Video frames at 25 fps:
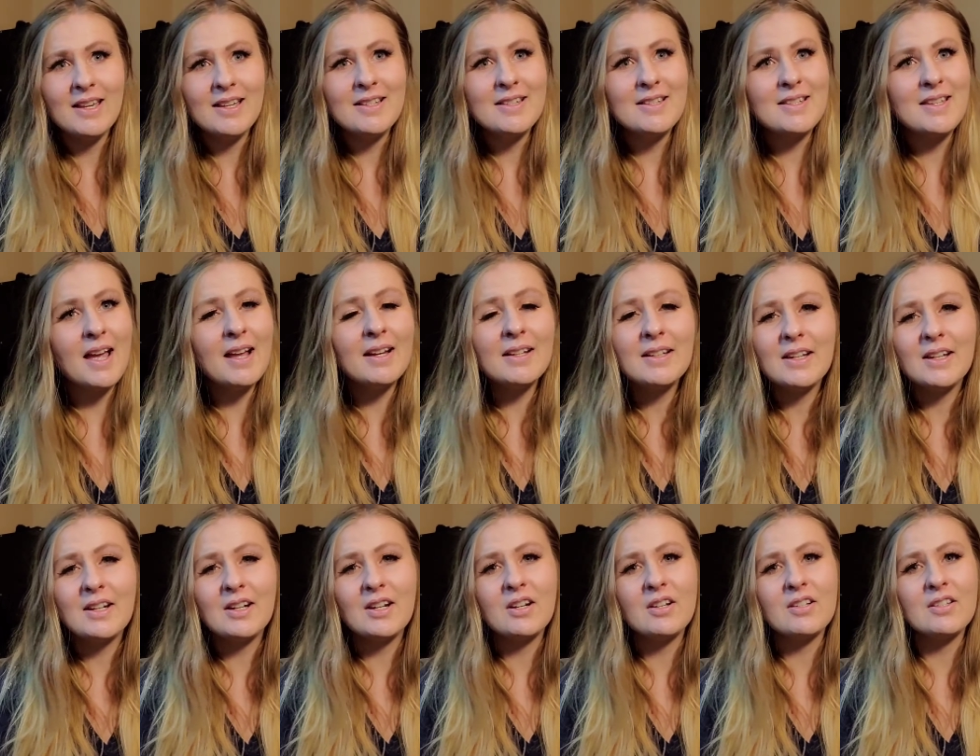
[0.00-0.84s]
10
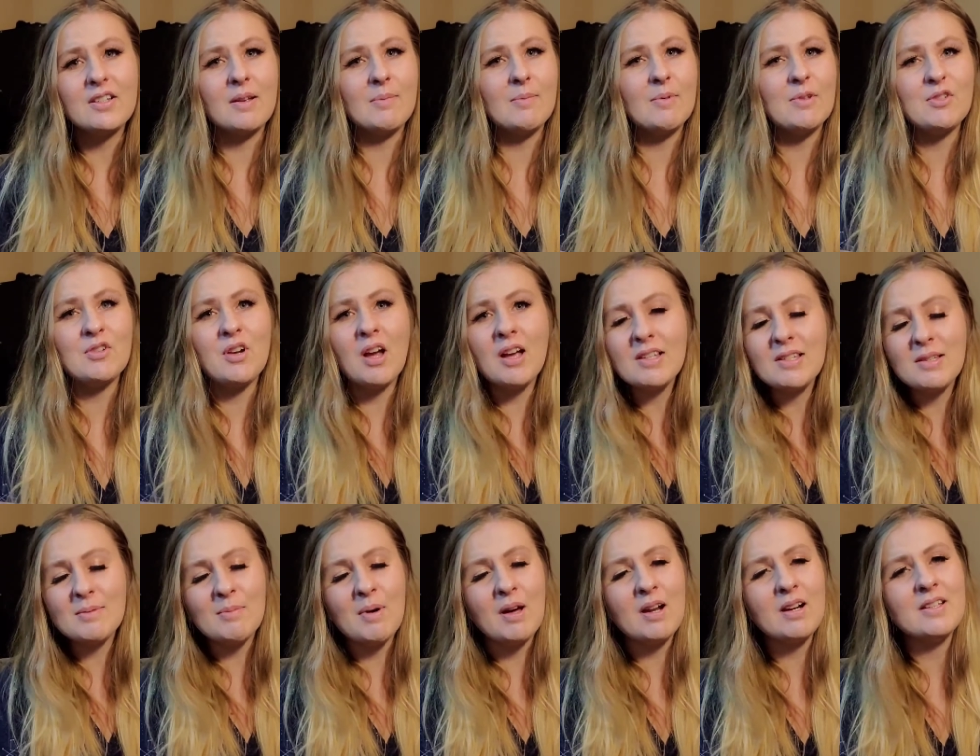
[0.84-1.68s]
years. I've been trying
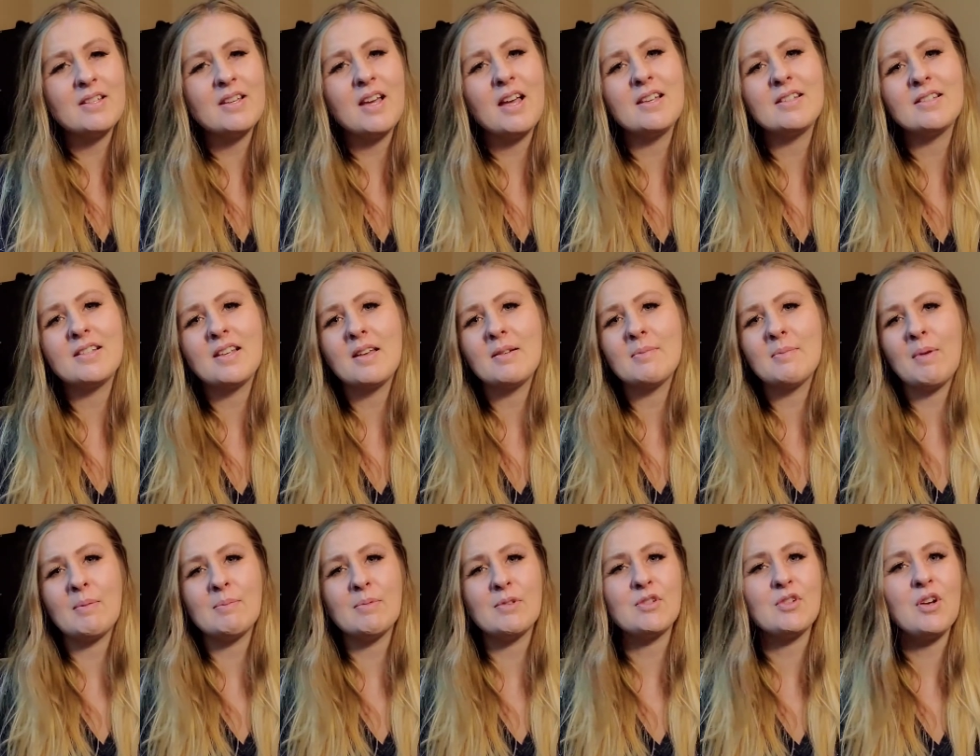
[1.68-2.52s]
to monetize them.
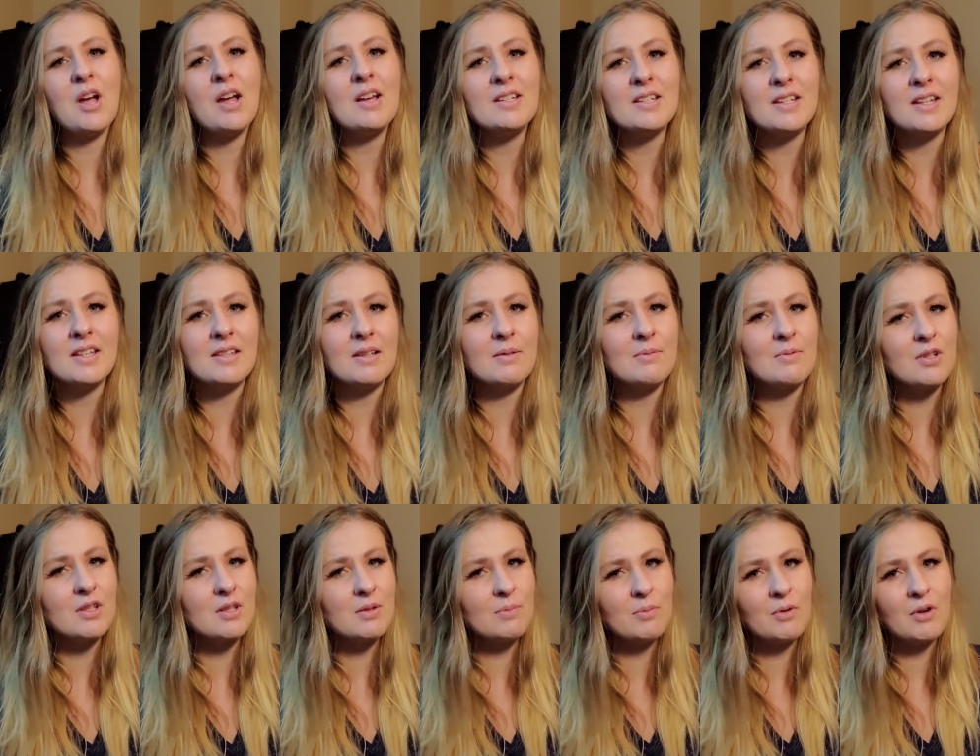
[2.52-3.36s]
I've been trying to get them
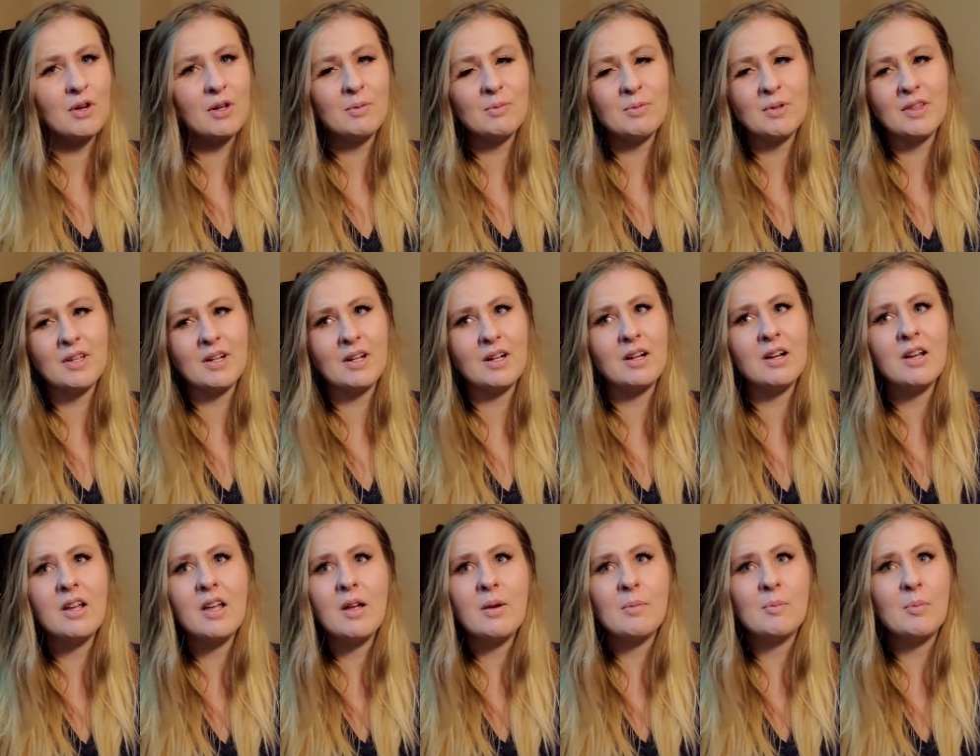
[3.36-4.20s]
to the point where they're
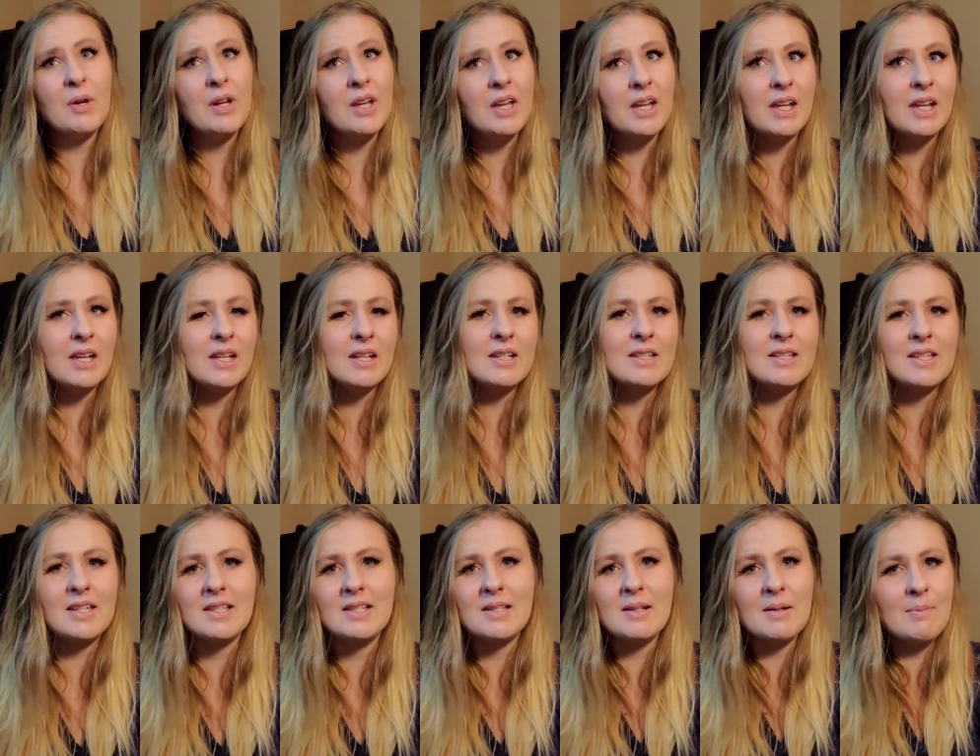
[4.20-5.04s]
bringing in a
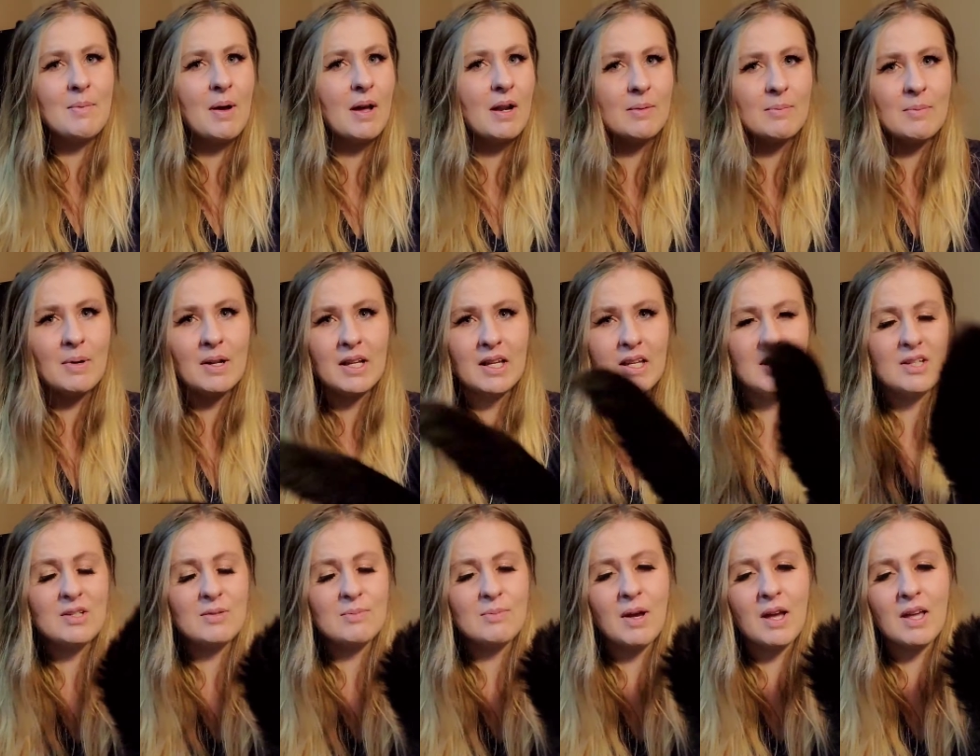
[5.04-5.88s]
decent amount of money
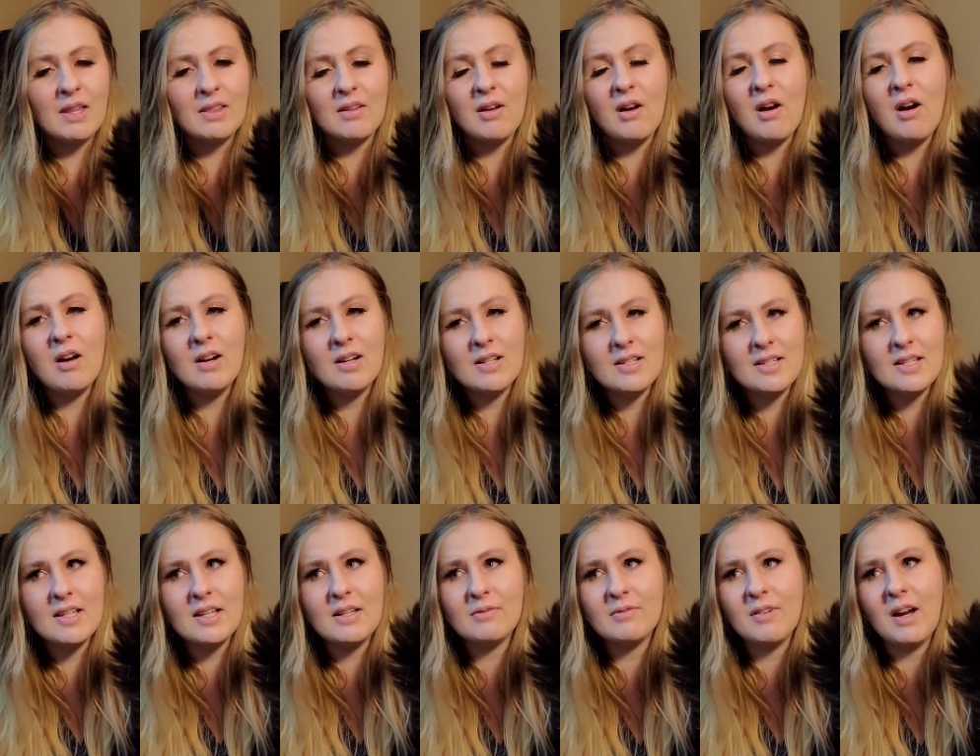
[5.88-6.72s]
each month.
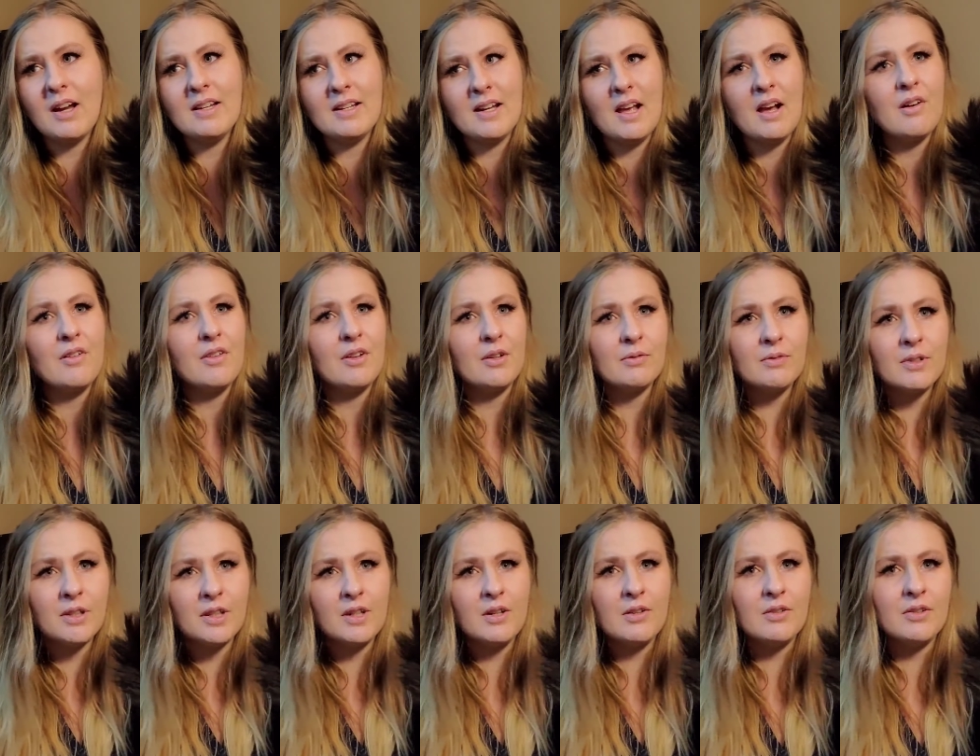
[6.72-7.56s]
Honestly, right now, they're
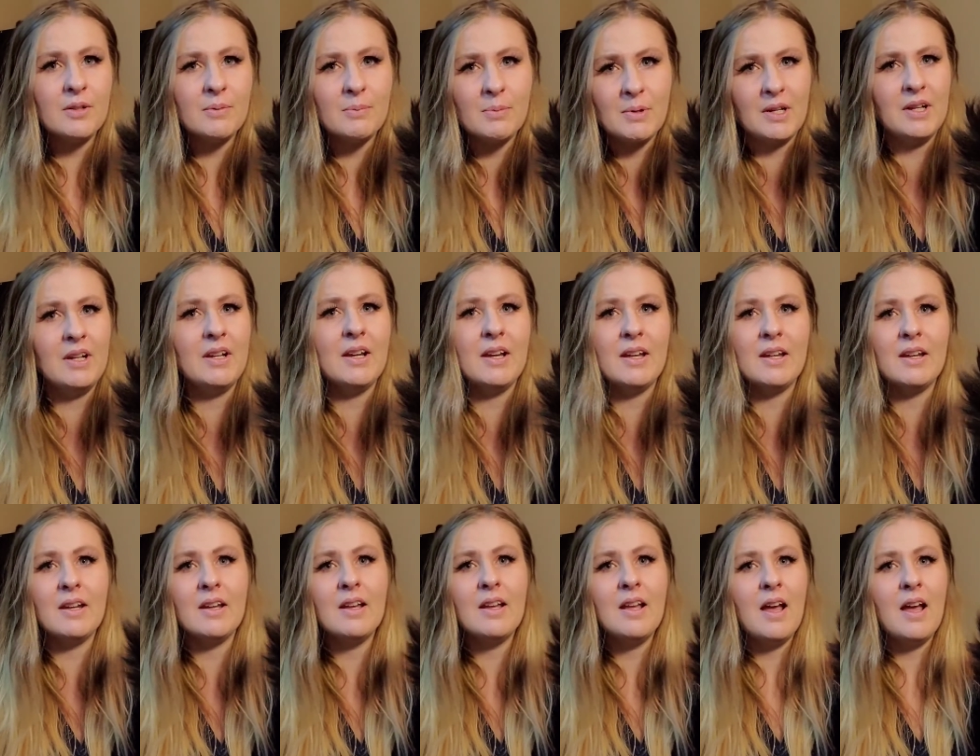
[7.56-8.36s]
really only bringing in